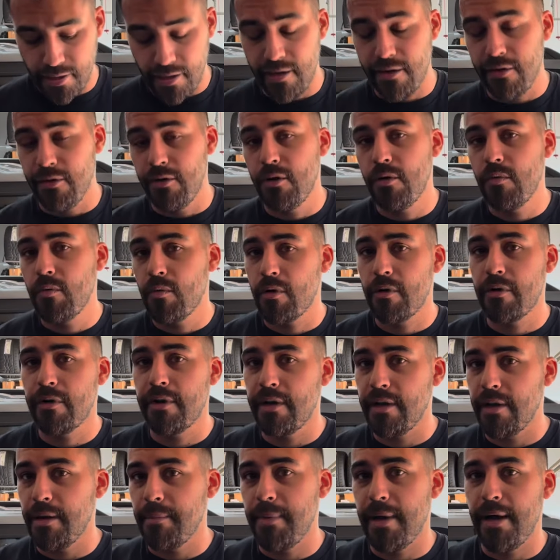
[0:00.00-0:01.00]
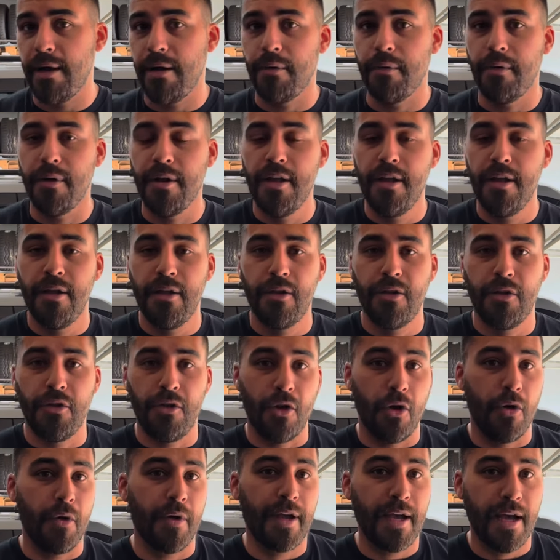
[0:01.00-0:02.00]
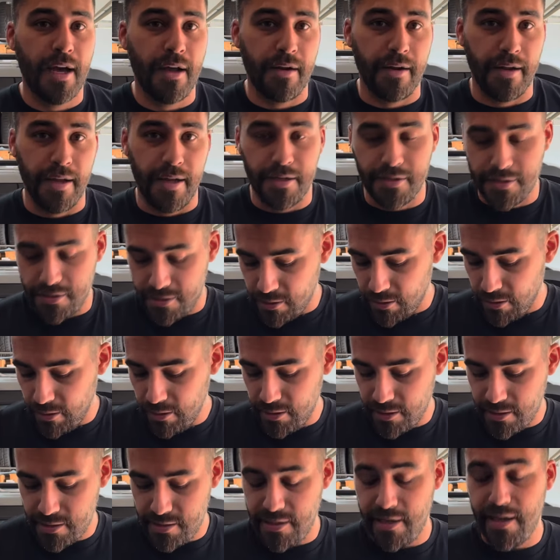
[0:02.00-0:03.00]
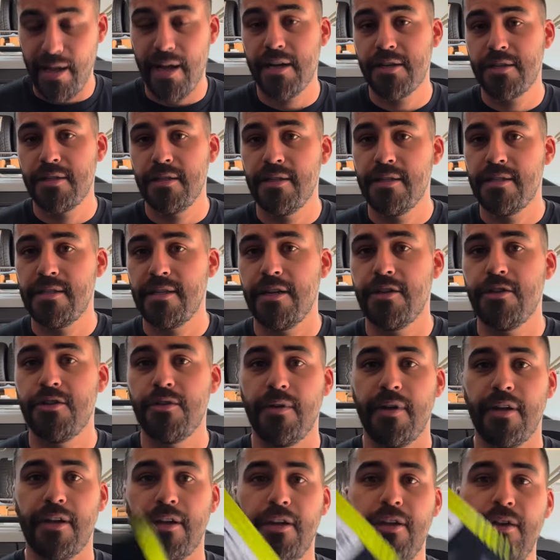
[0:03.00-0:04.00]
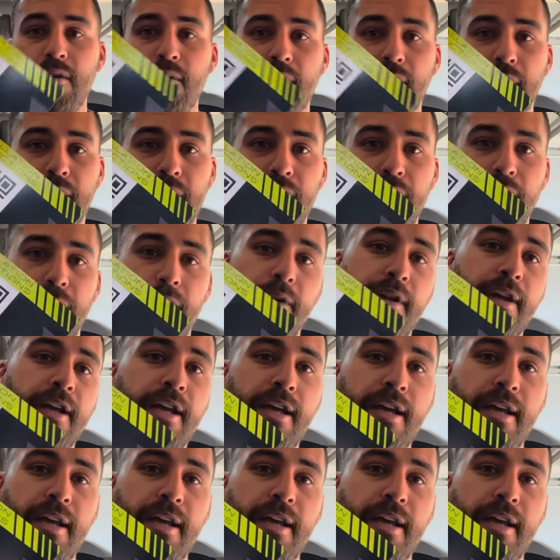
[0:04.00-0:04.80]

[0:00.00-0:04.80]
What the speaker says: And no worry about knowing how to install it because they actually send you a QR code